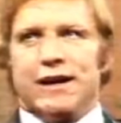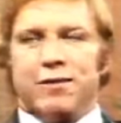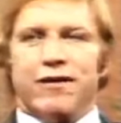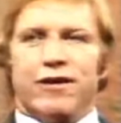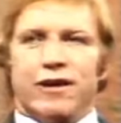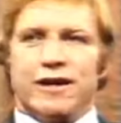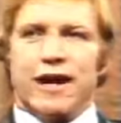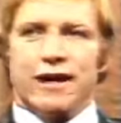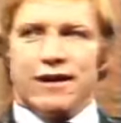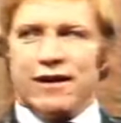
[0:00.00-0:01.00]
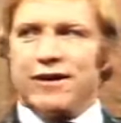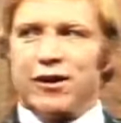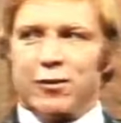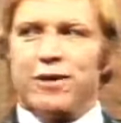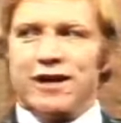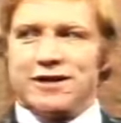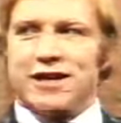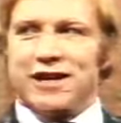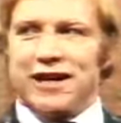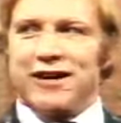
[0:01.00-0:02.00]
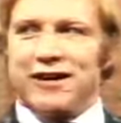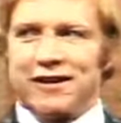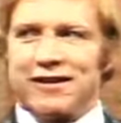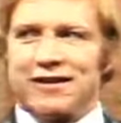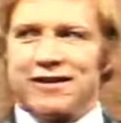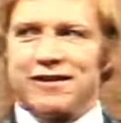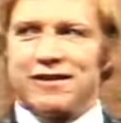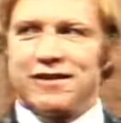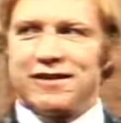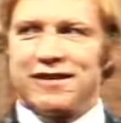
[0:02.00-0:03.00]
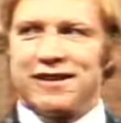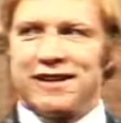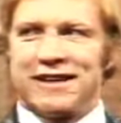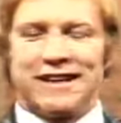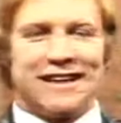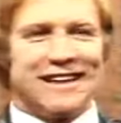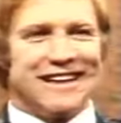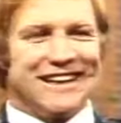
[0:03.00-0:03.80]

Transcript: I believe there are ten uh, Europeans altogether. What's the language of the dressing room?